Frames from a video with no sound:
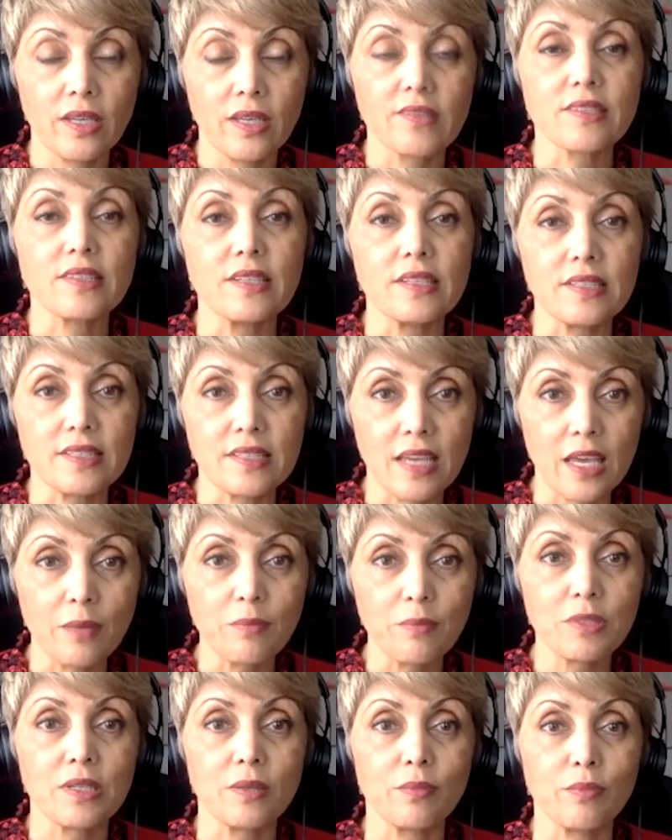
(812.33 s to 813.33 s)
It's an
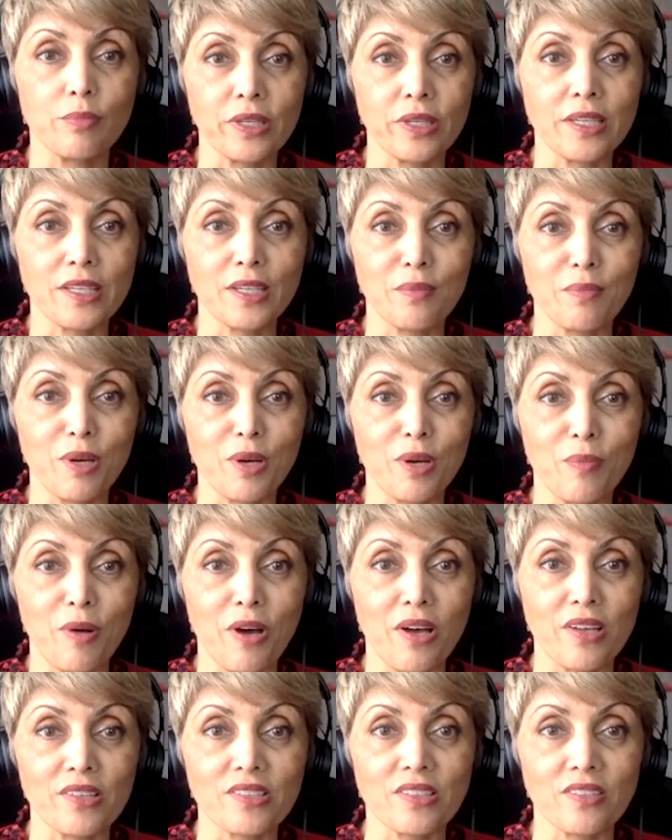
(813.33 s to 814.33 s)
attempt at bringing about
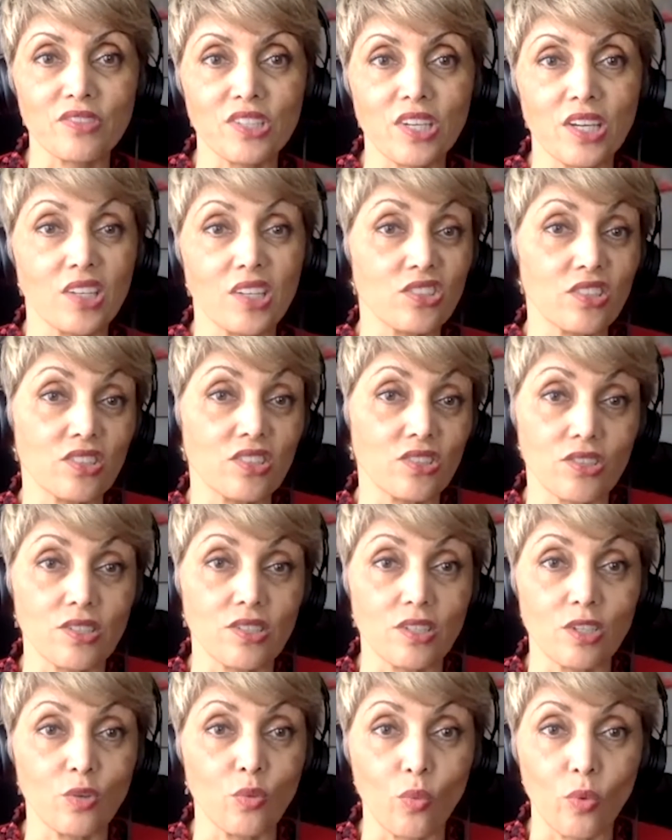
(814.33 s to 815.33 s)
positive change that
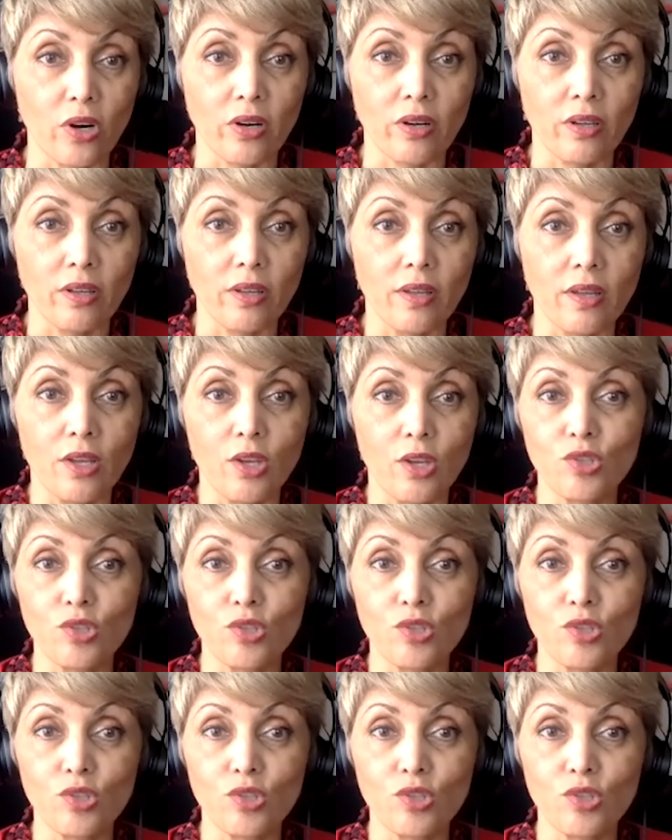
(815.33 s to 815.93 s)
just didn't work.